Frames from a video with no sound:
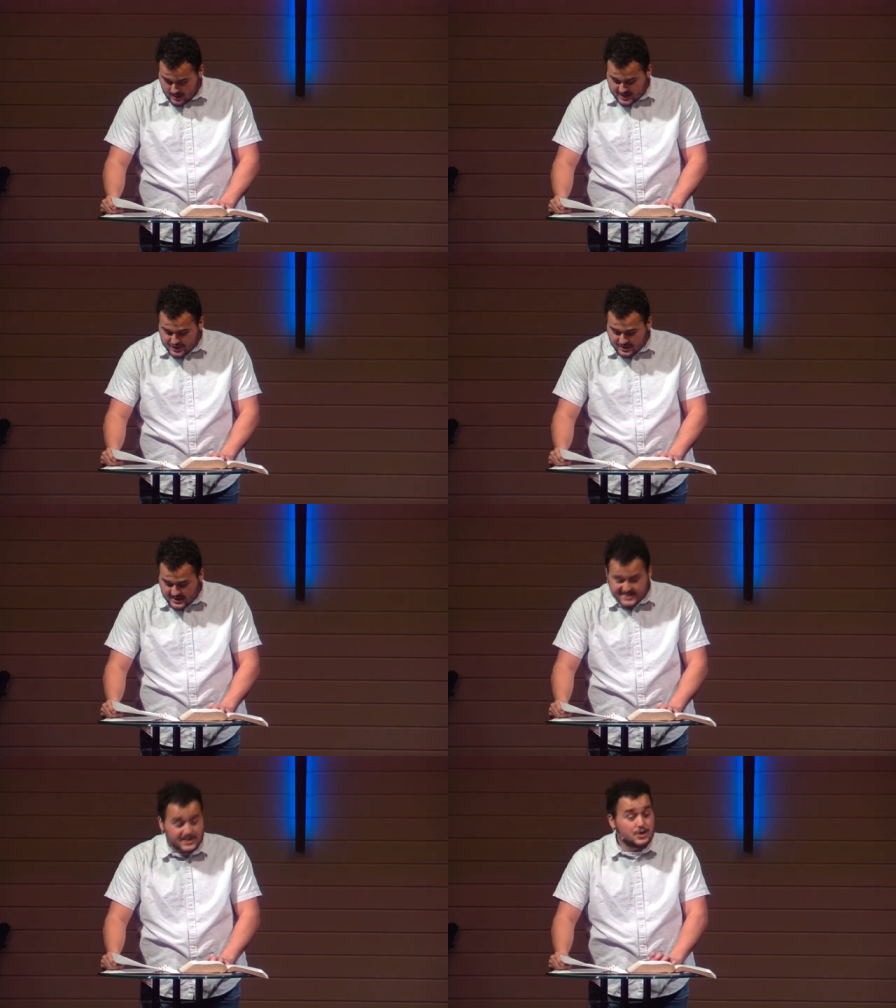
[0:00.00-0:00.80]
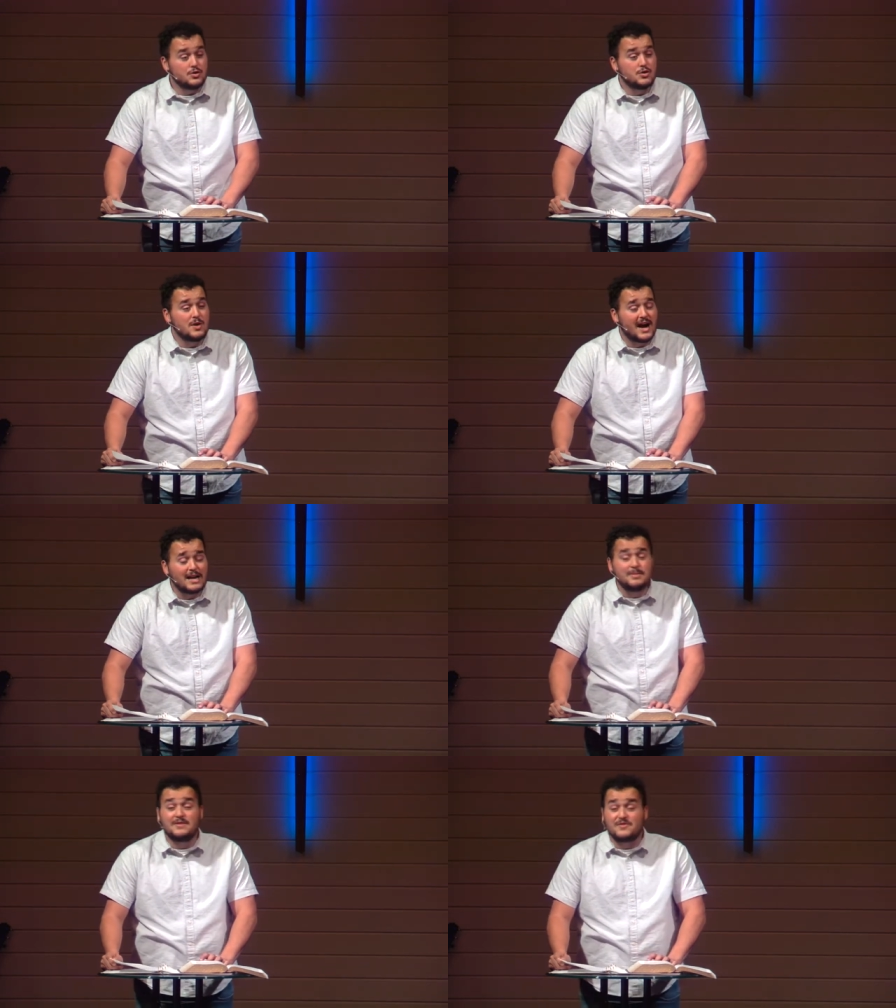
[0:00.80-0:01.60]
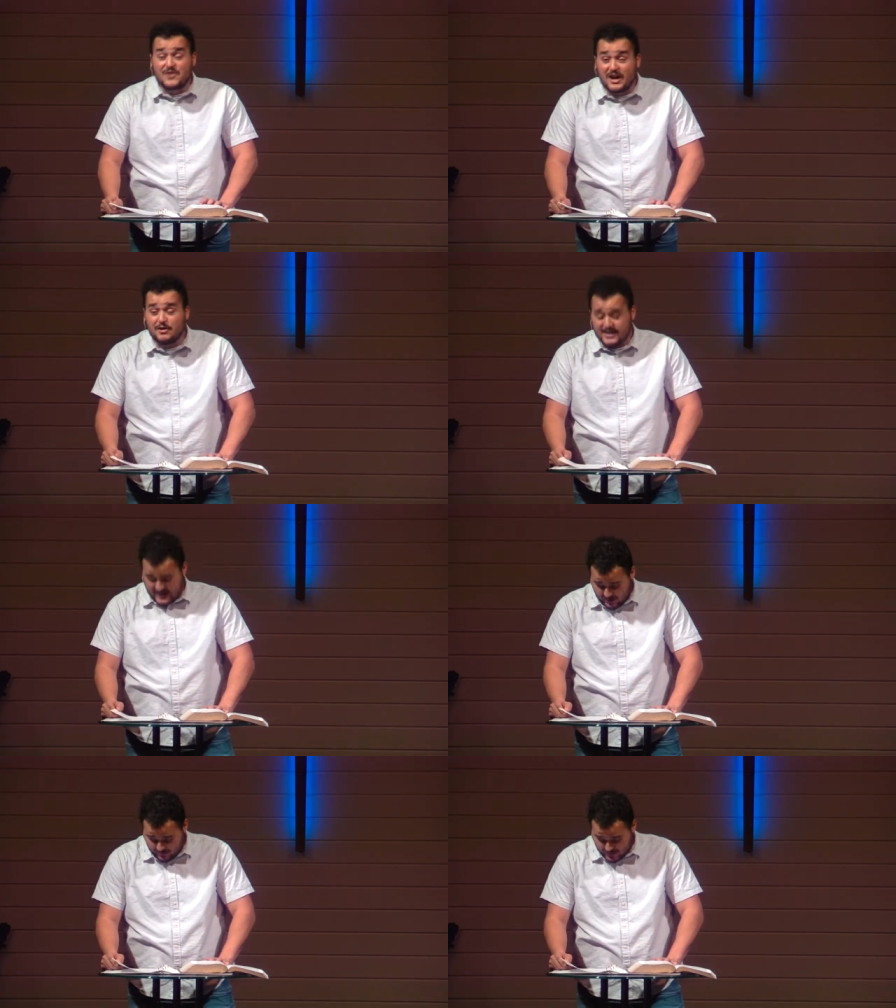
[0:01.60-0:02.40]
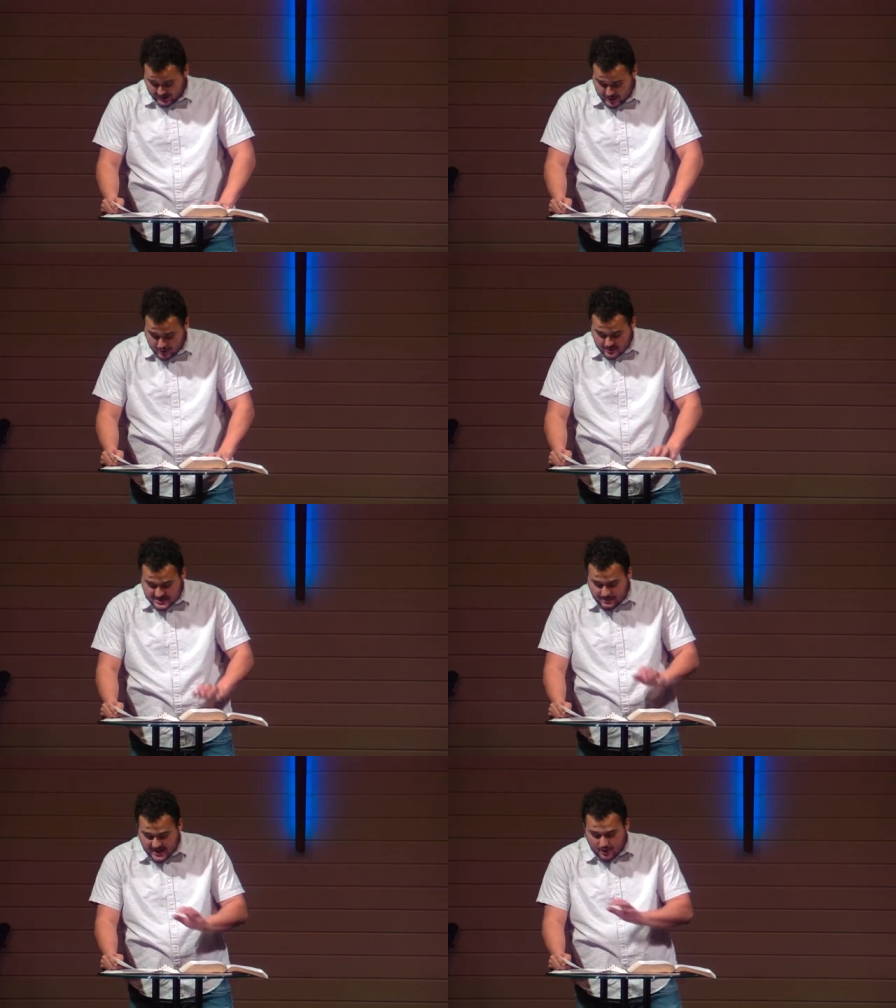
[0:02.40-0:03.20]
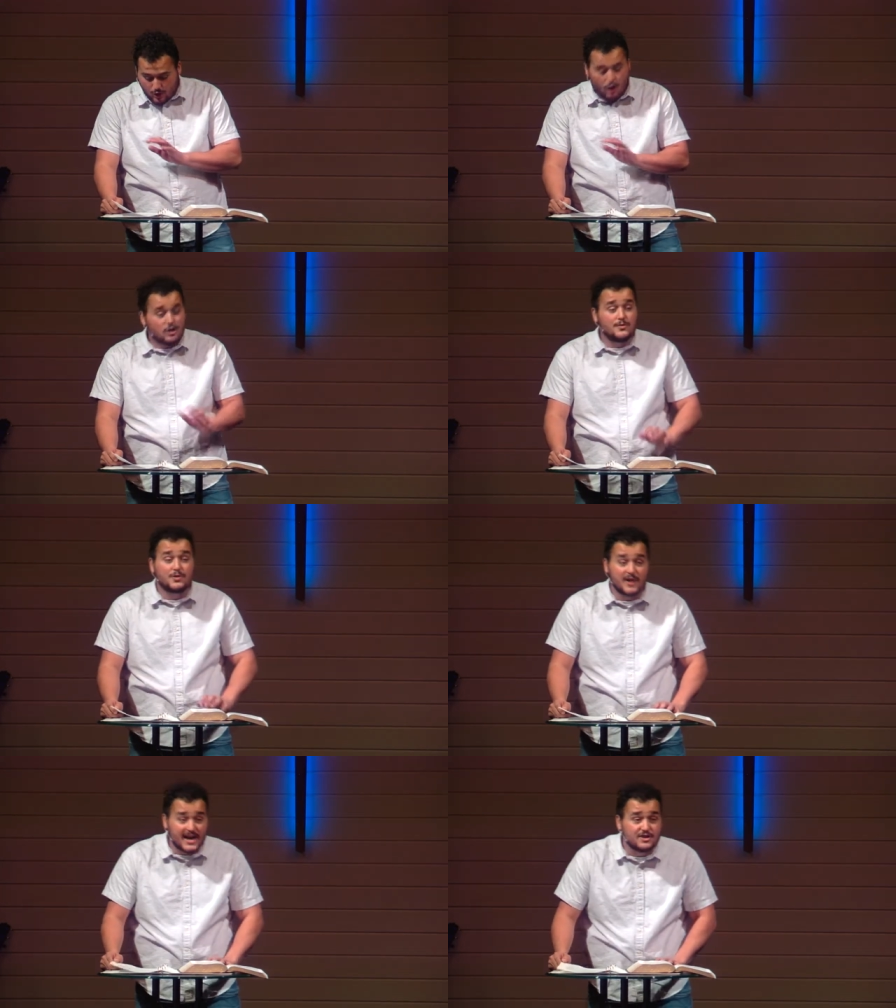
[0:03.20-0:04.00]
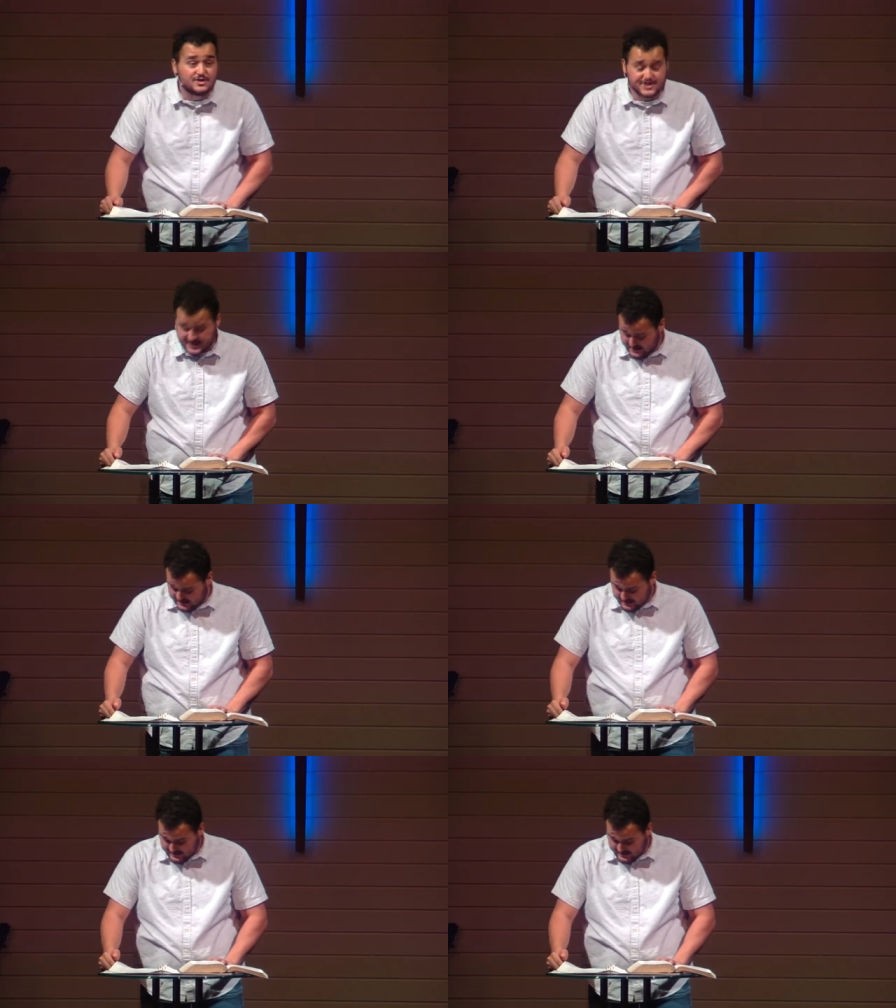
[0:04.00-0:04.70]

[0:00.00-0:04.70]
Because listen, you, you got to be very careful that you don't expend all of your energy